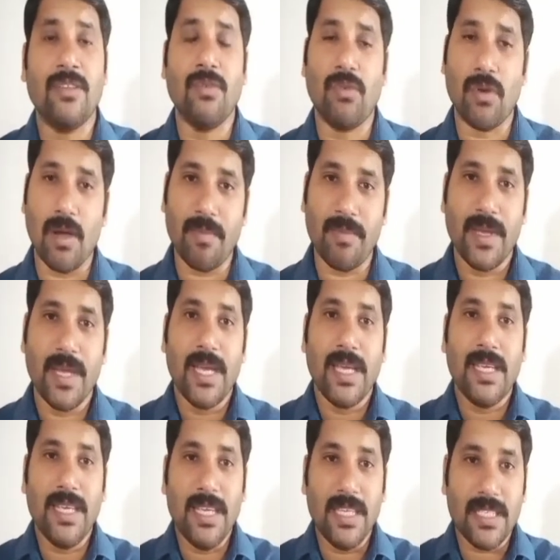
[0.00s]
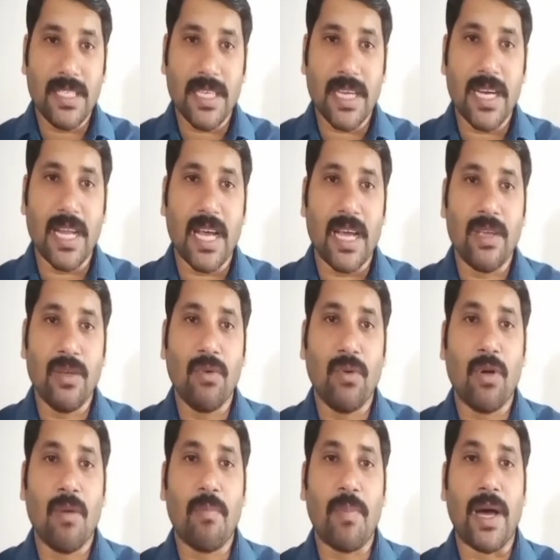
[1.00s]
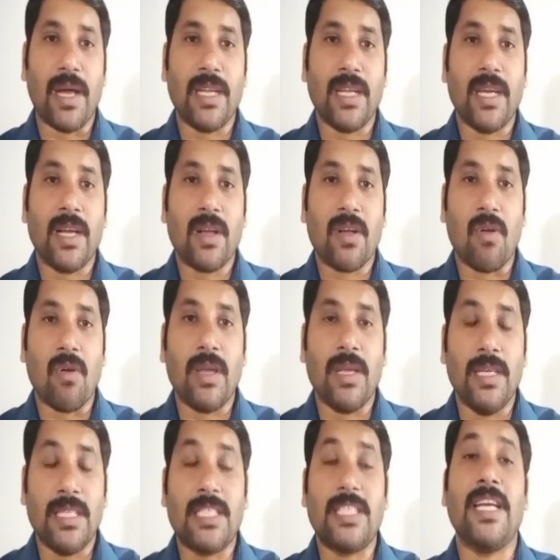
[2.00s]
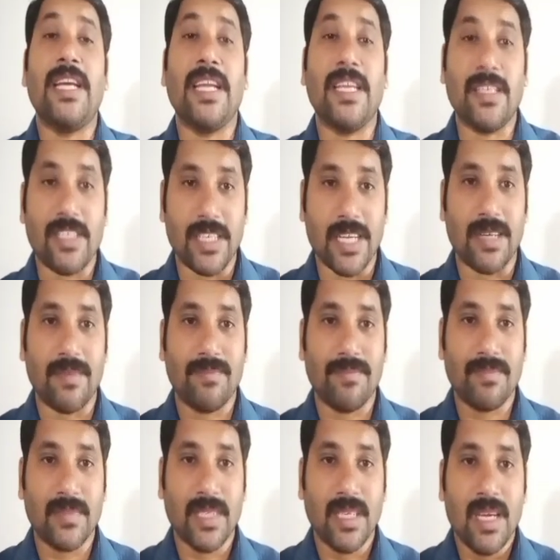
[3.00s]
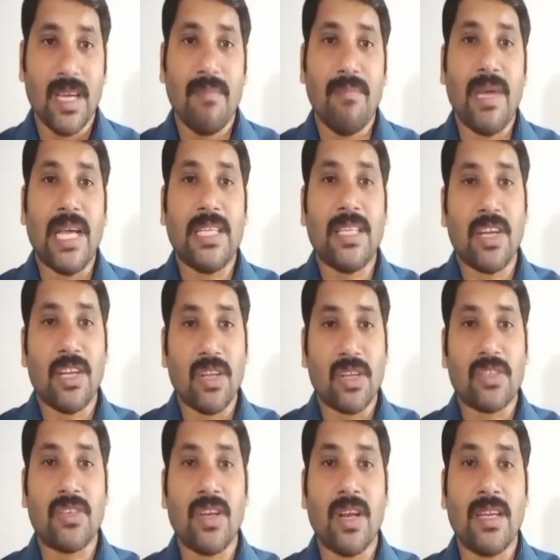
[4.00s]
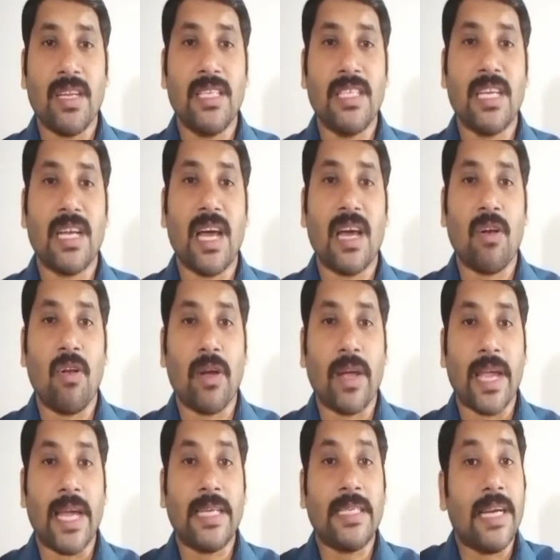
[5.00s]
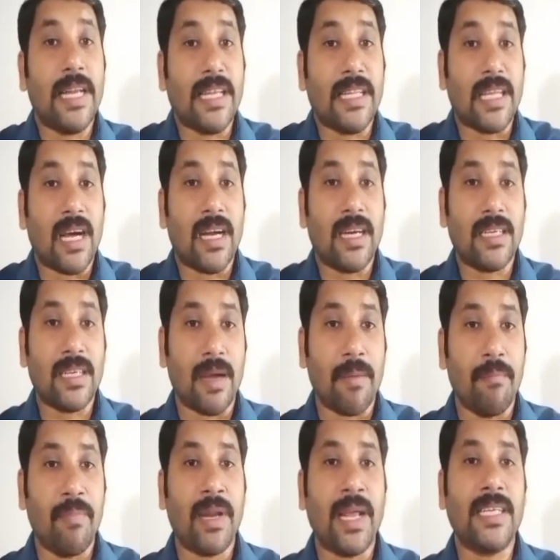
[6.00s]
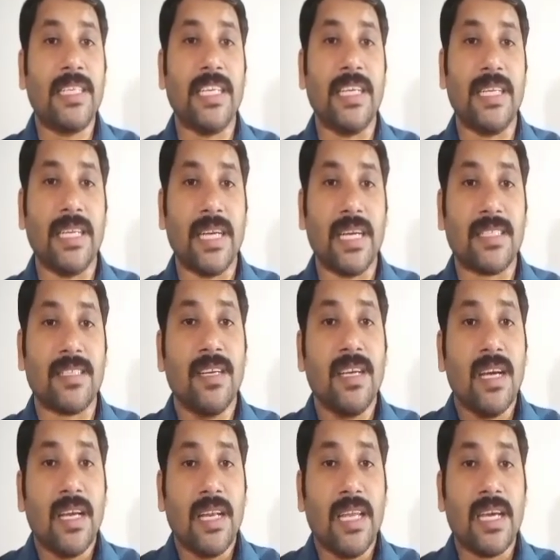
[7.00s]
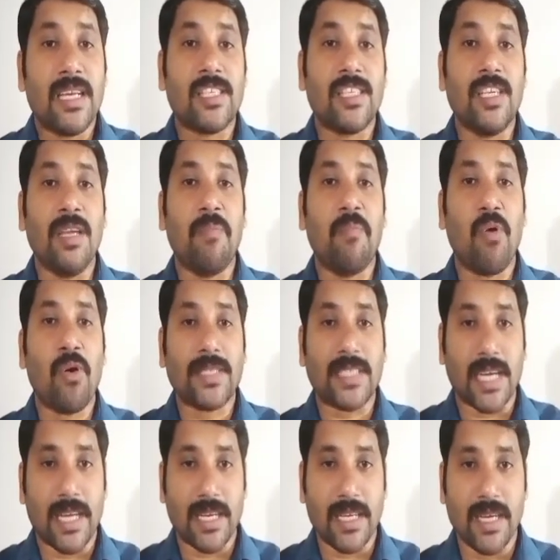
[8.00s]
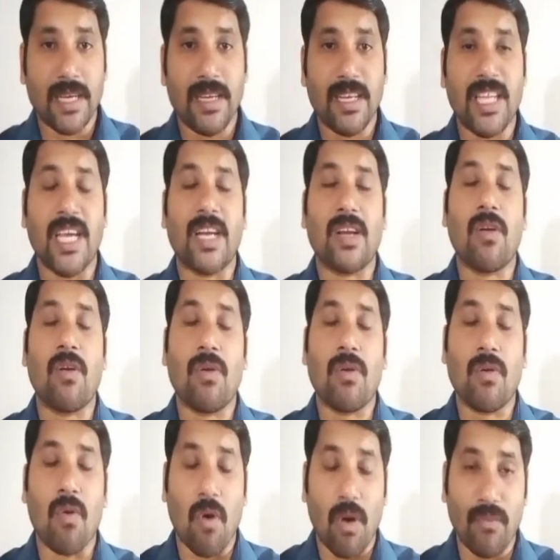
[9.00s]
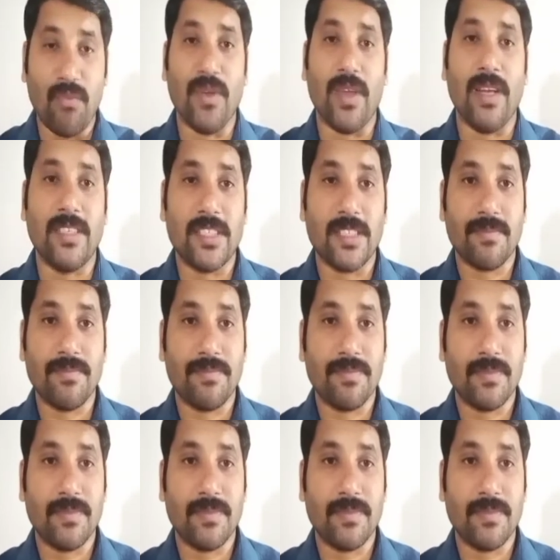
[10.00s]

Europe, Eastern Europe and Eastern Asia. Major industrial regions are located in the temperate areas near seaport and near coal fields.